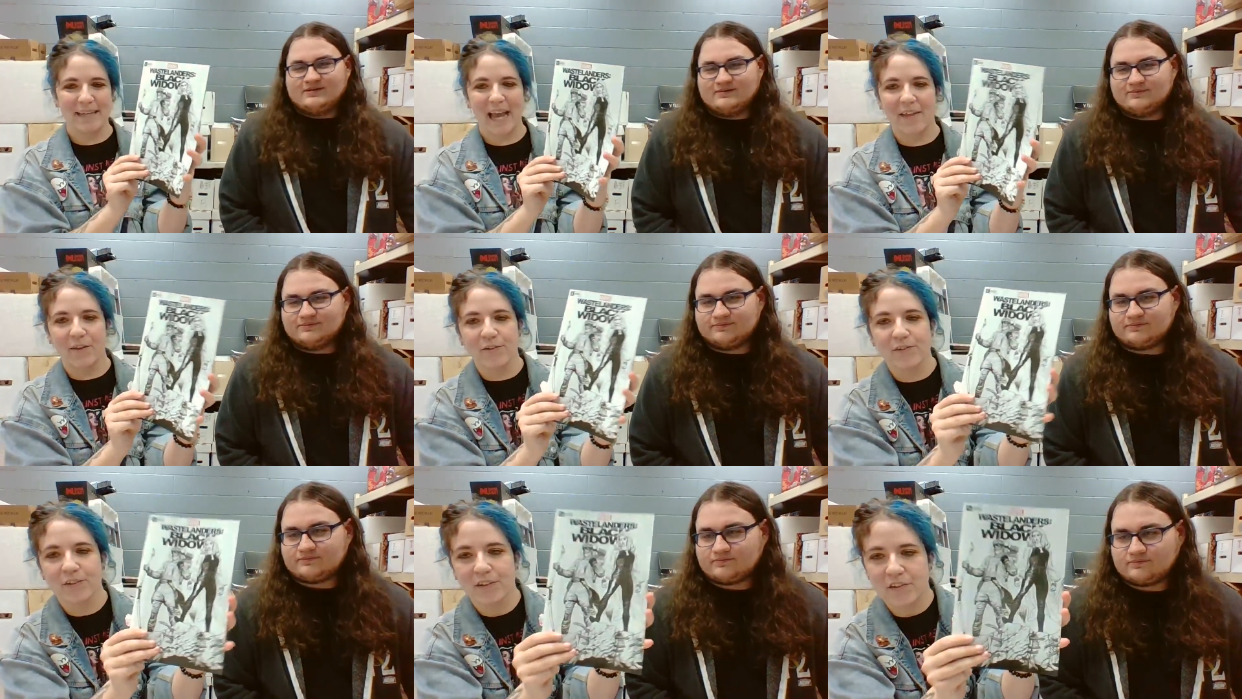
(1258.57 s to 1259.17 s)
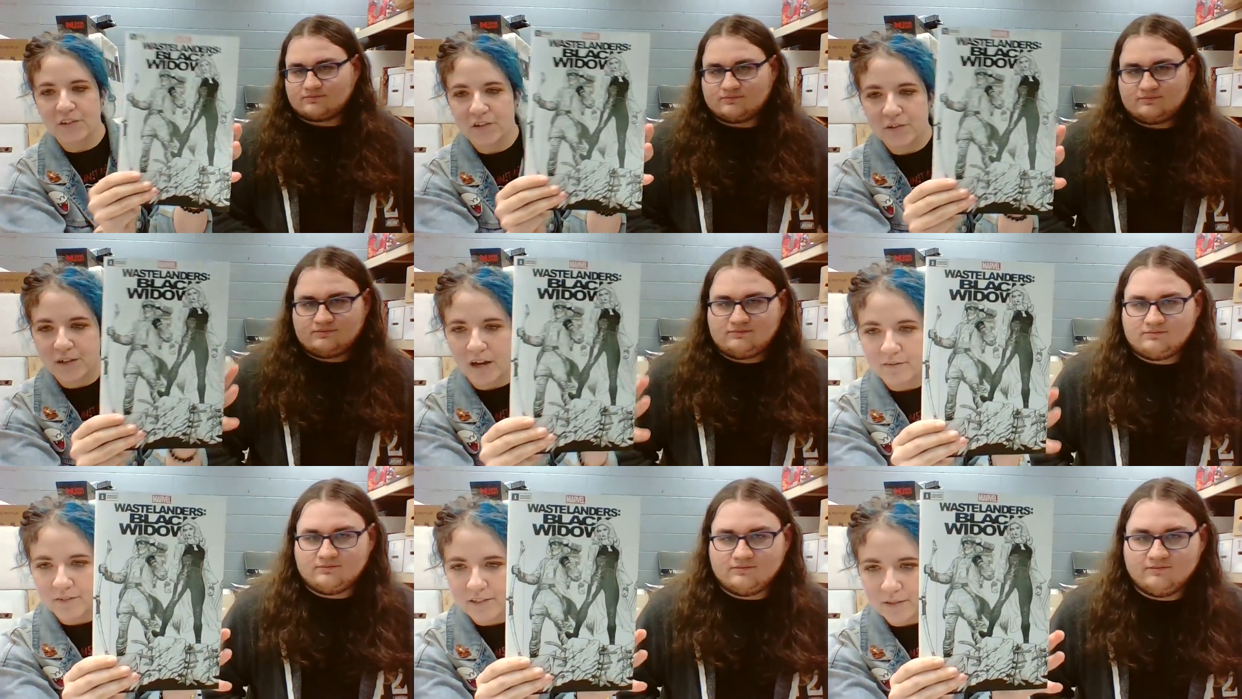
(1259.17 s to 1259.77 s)
Speaker 1: yeah, those are the two
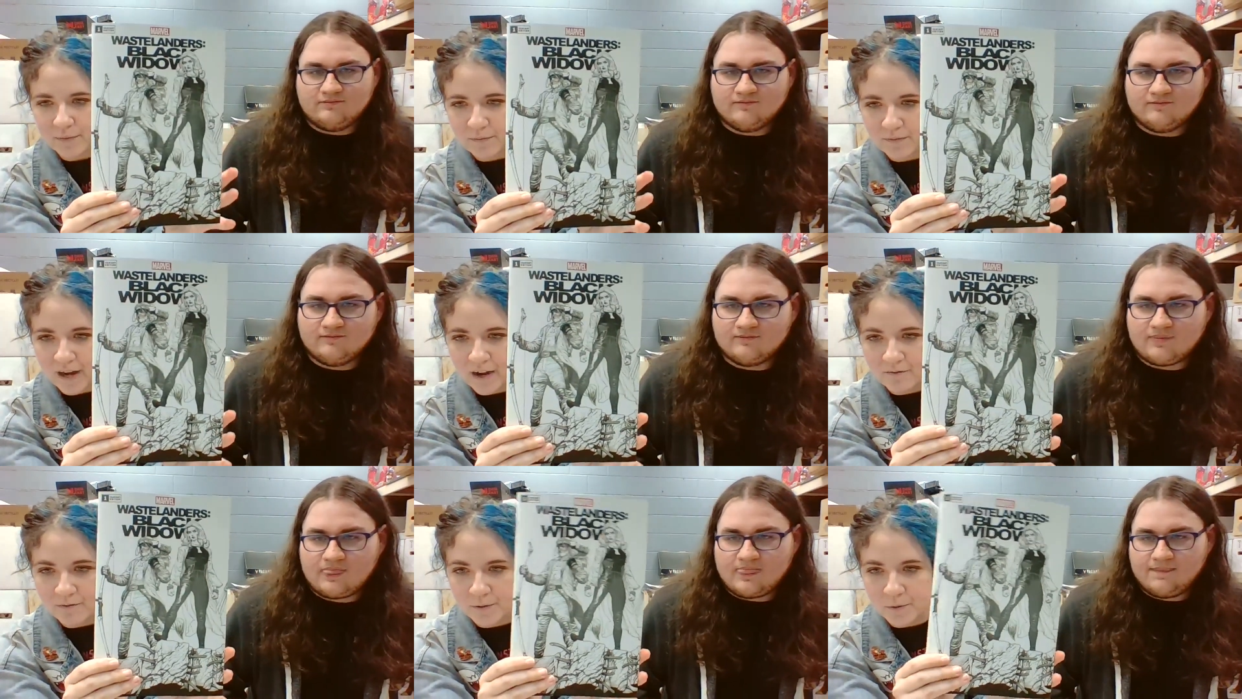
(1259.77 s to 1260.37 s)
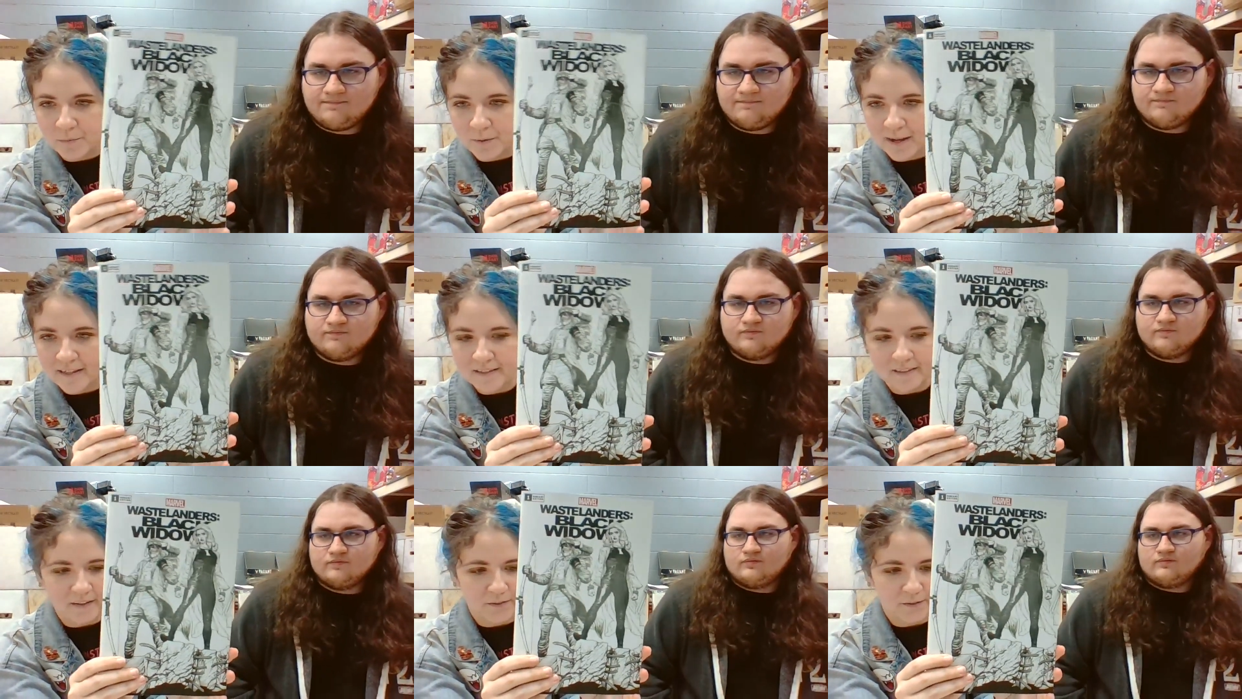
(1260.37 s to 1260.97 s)
covers that we've got for the
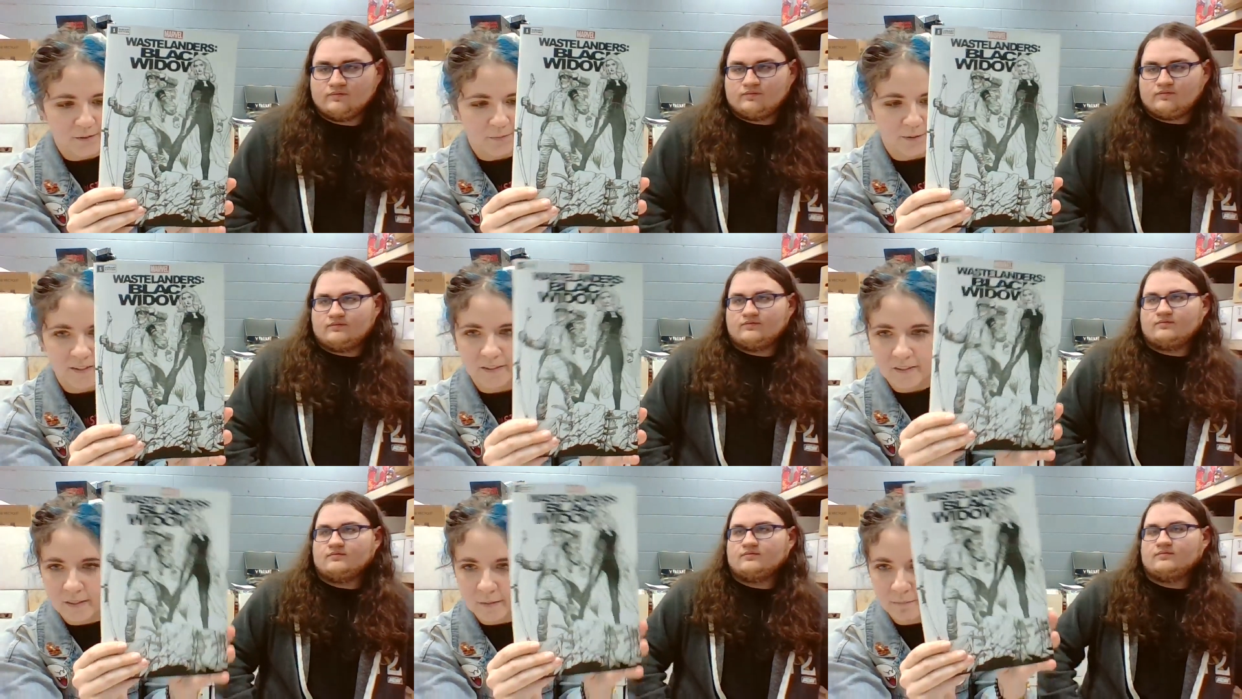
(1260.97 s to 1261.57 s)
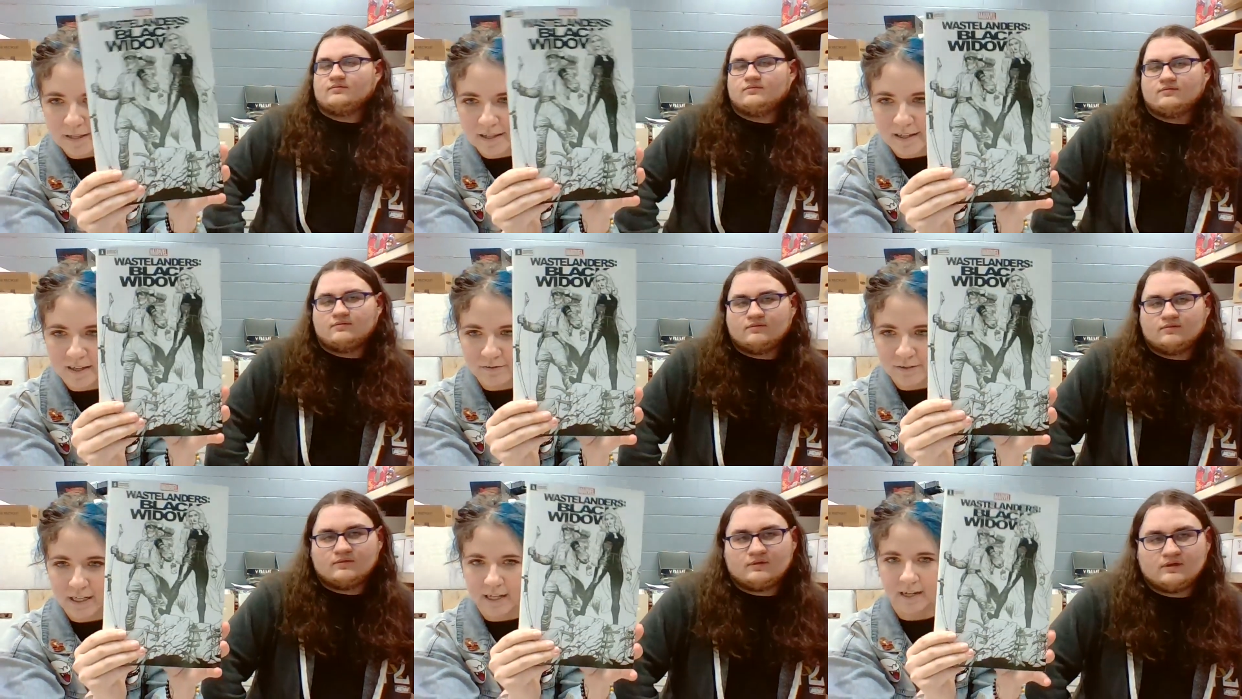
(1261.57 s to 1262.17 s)
Wastelanders one. This is the B
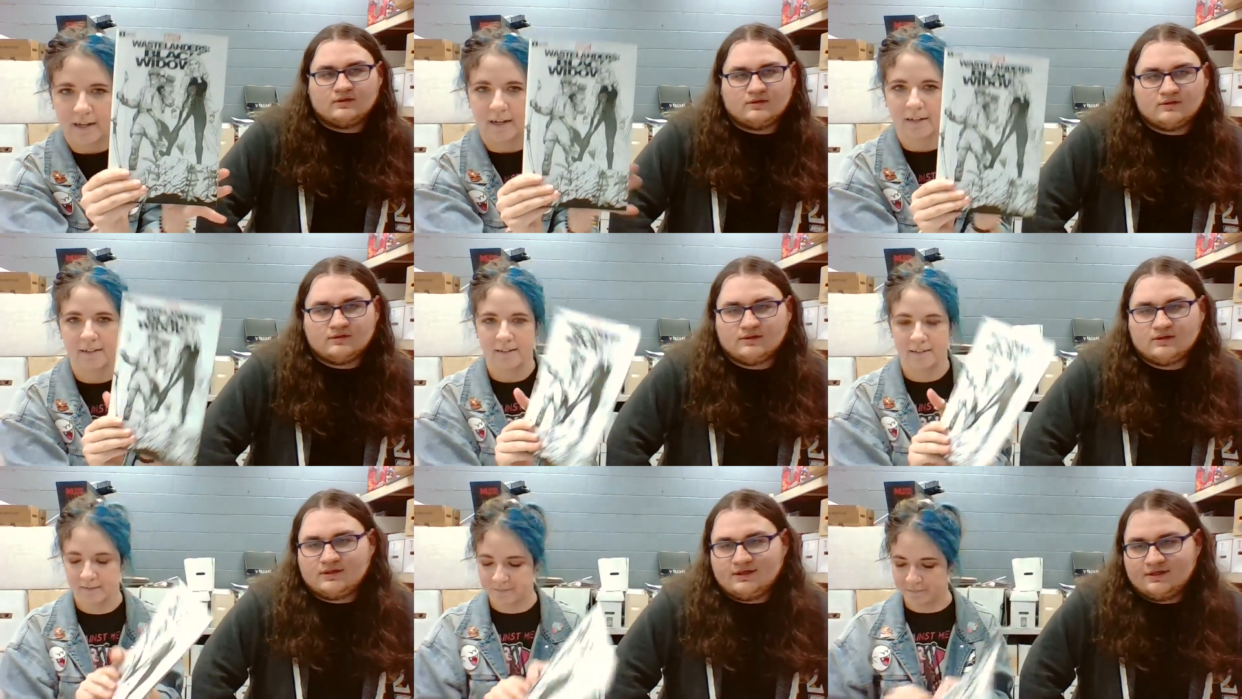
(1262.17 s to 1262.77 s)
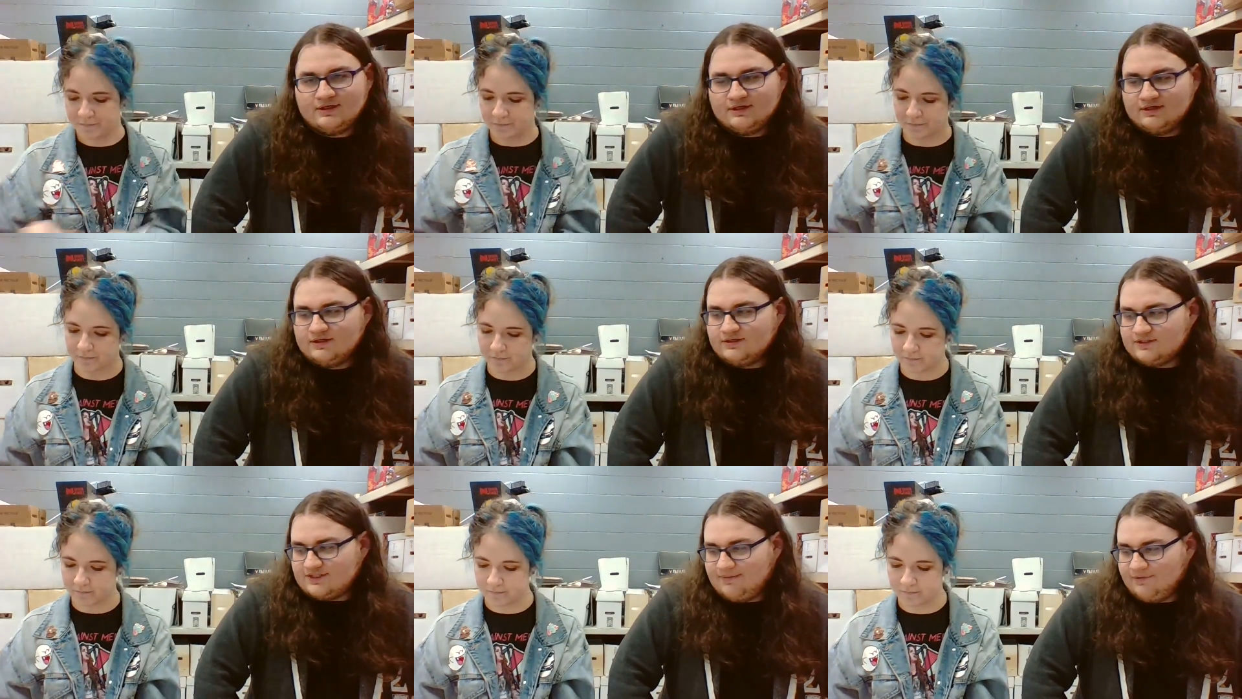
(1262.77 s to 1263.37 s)
cover here
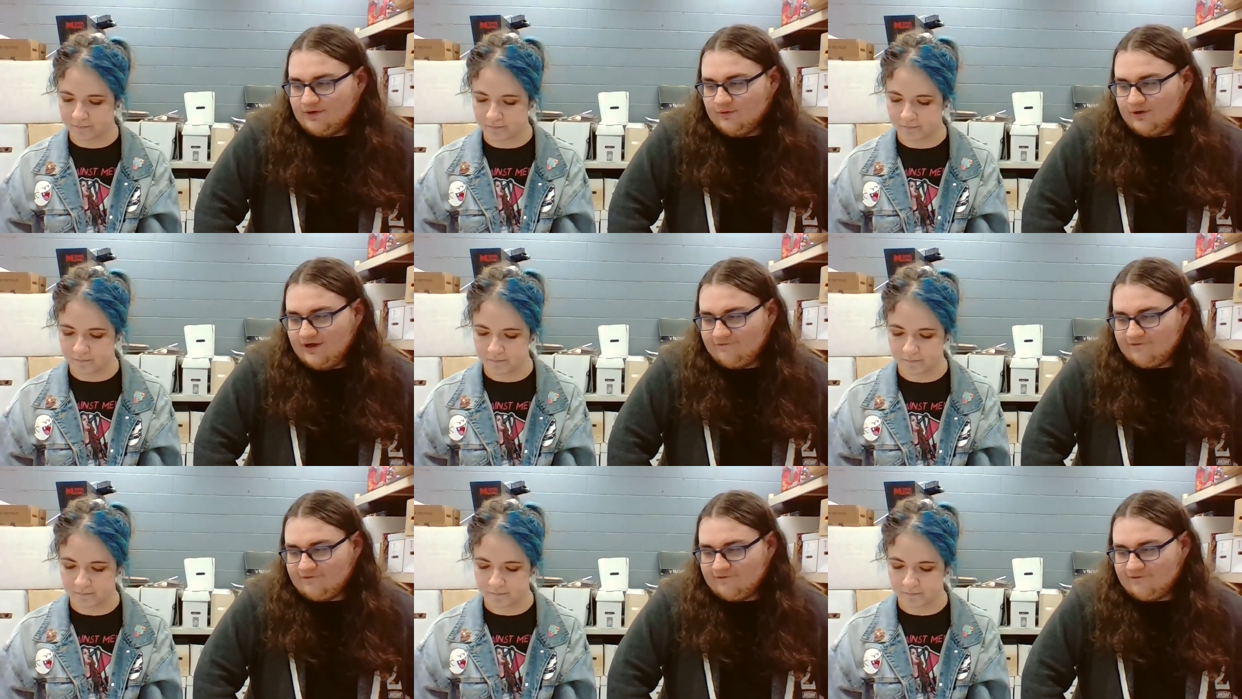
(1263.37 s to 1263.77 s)
Speaker 2: stepping away